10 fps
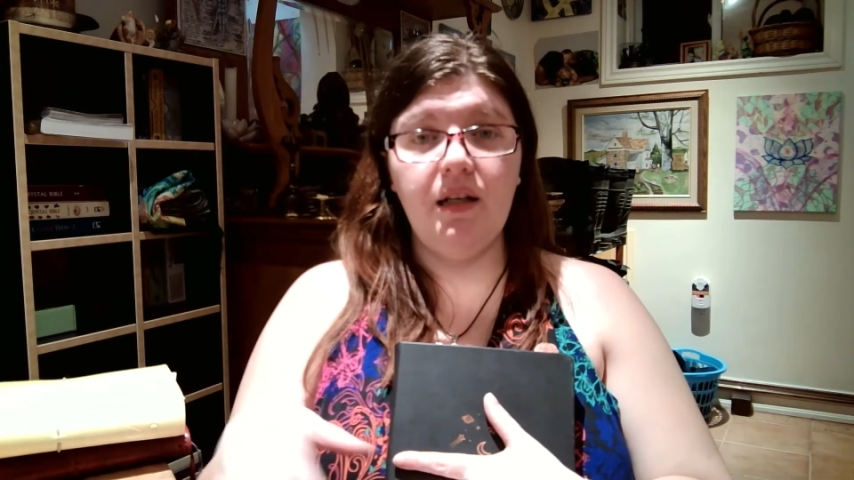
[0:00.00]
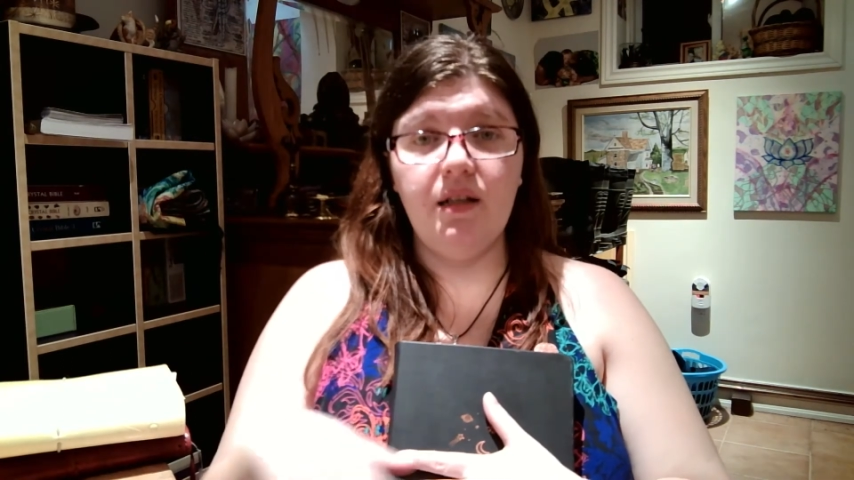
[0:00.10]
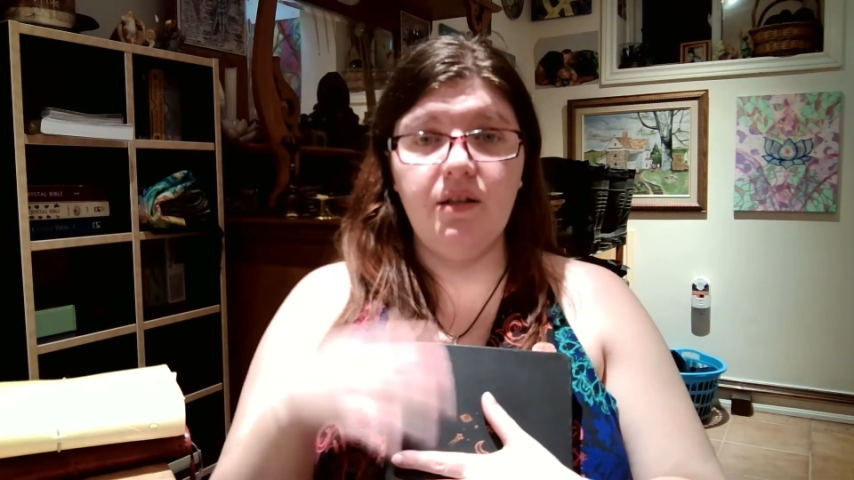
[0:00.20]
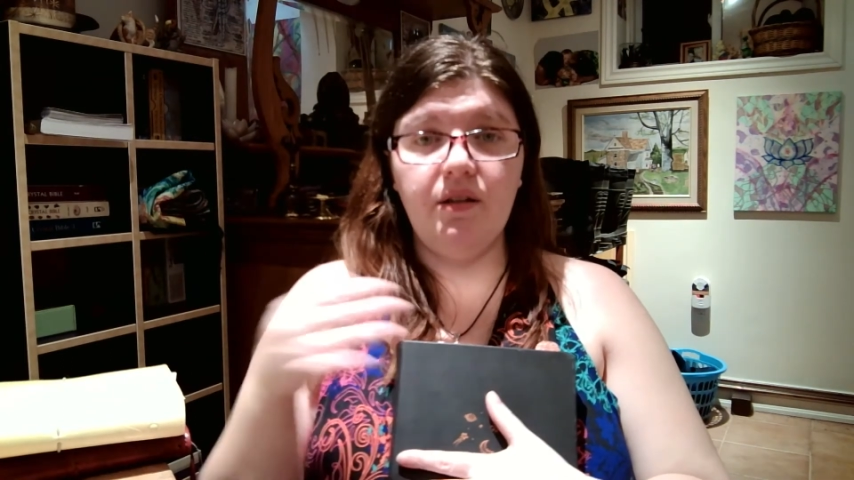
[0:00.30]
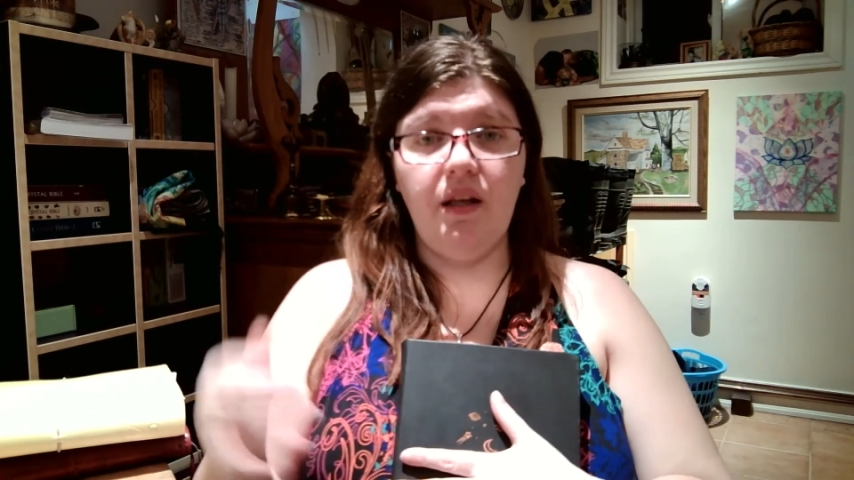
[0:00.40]

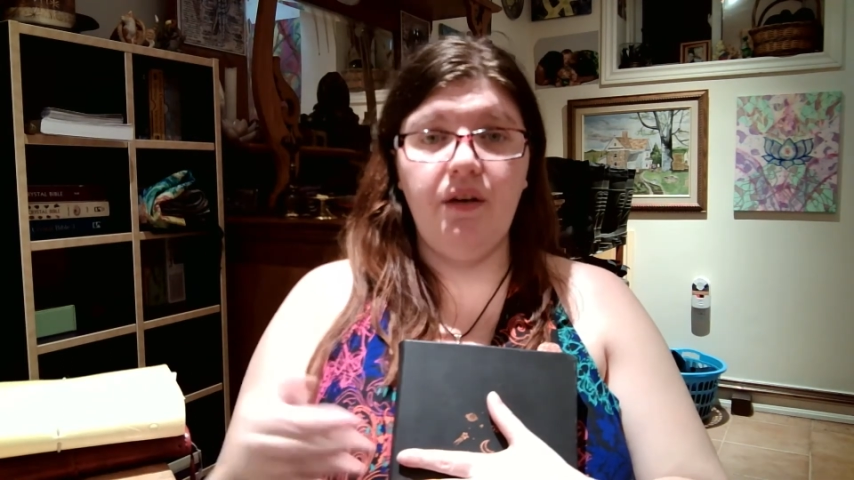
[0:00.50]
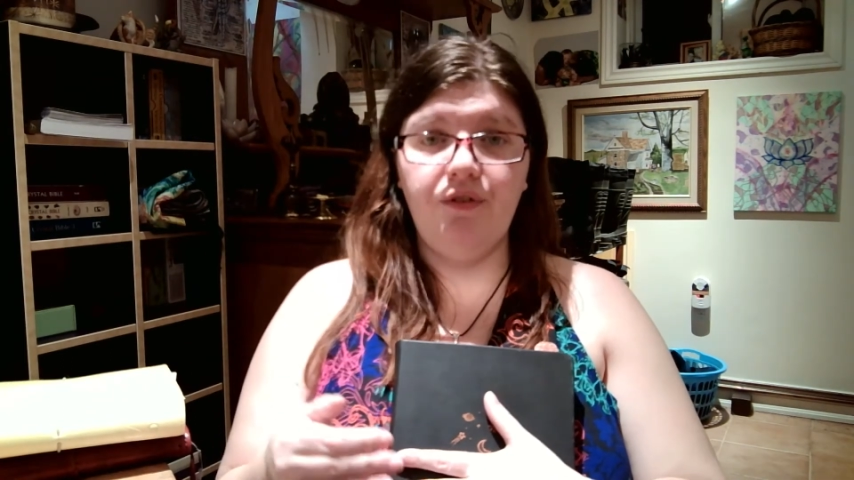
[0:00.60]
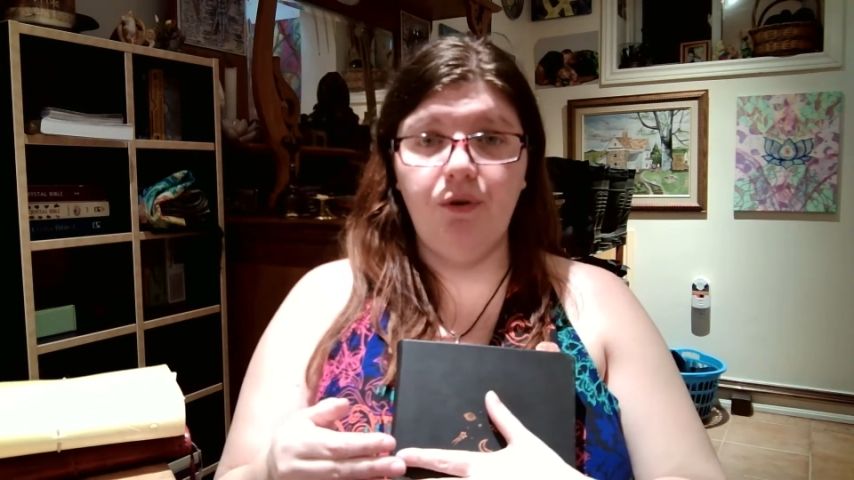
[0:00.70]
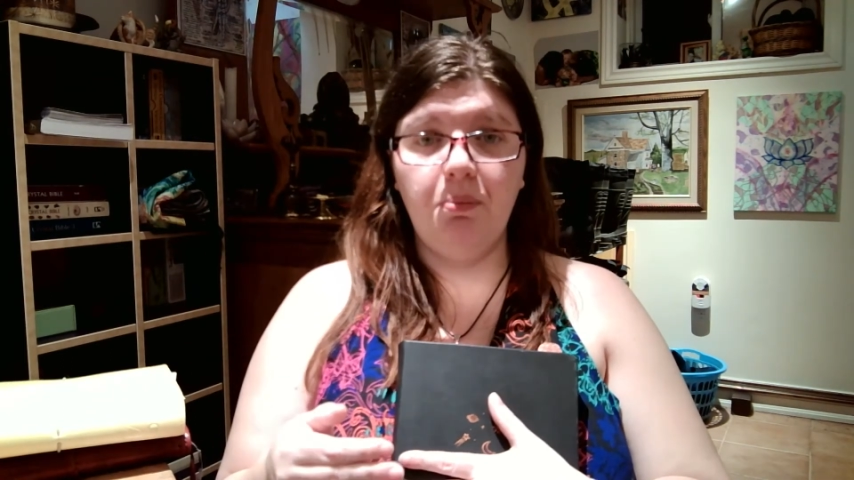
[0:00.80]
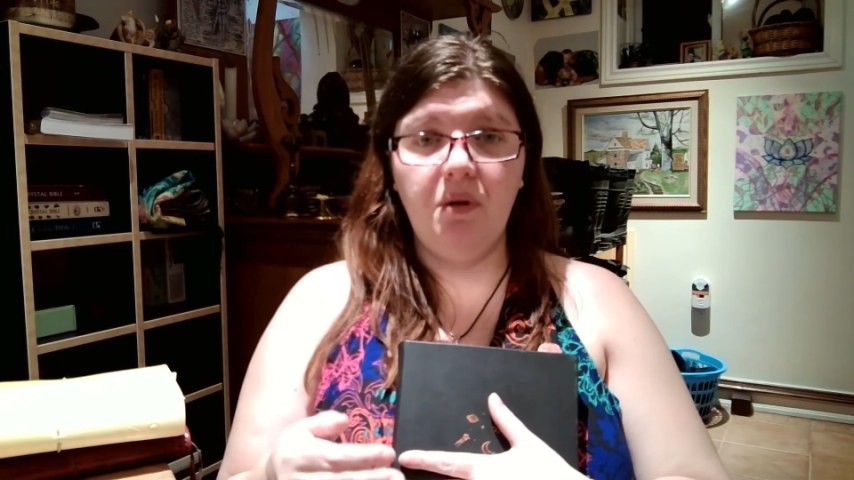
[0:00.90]
into like
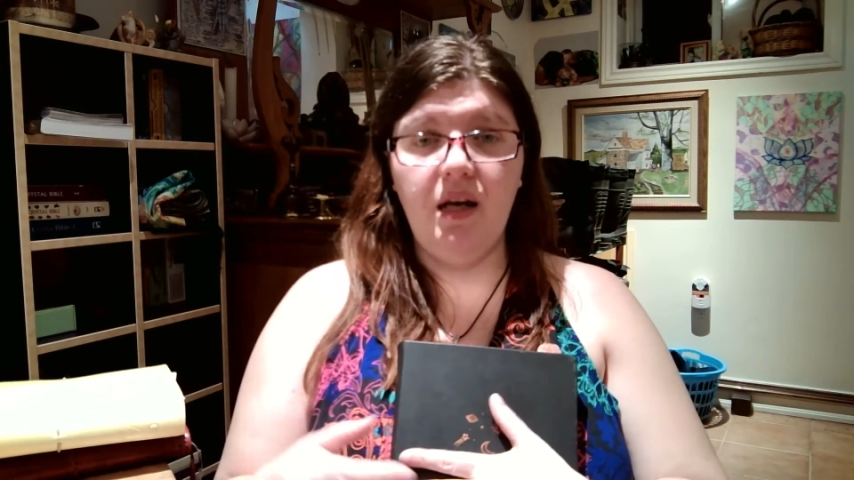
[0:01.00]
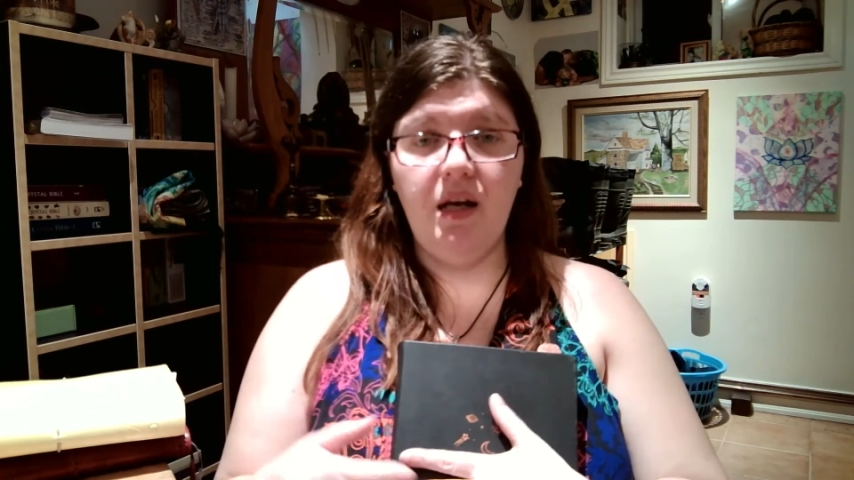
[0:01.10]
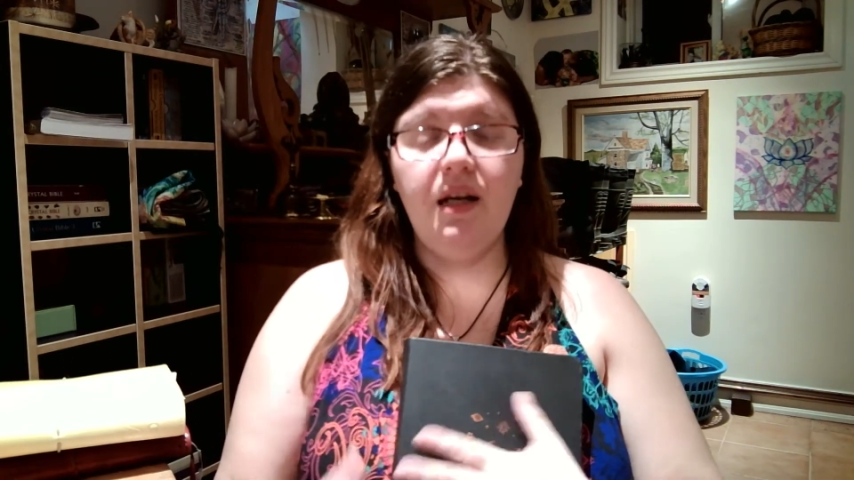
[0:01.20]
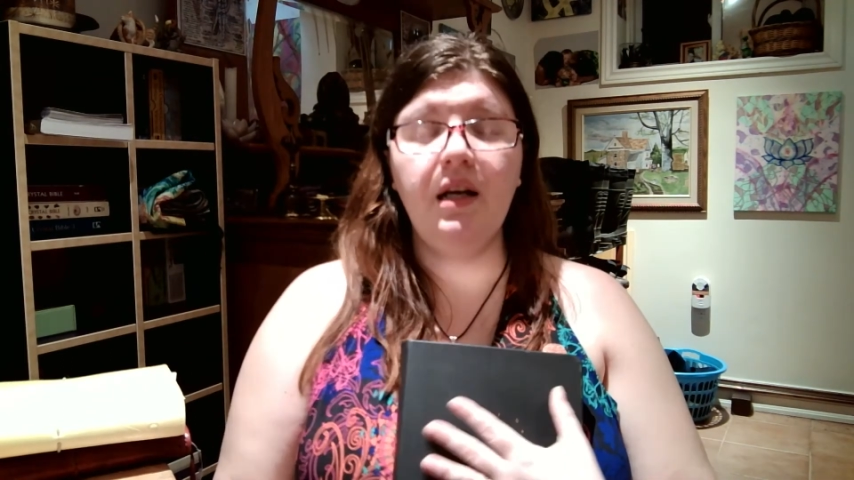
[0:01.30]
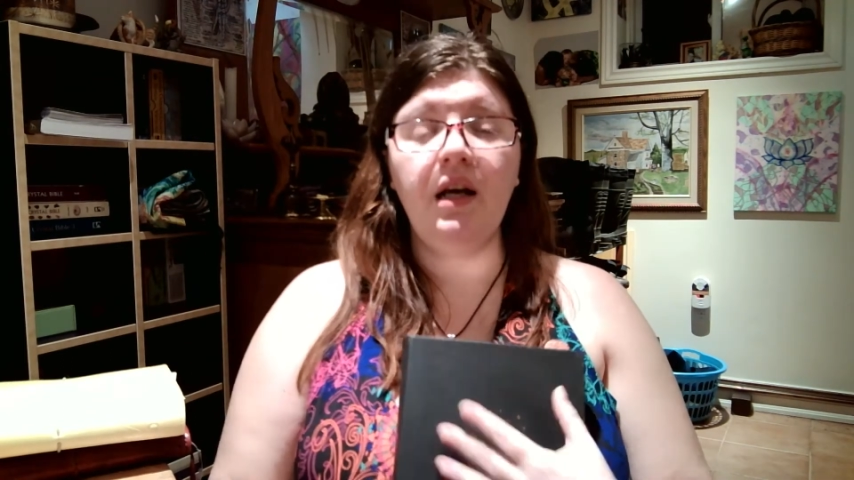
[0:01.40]
full play.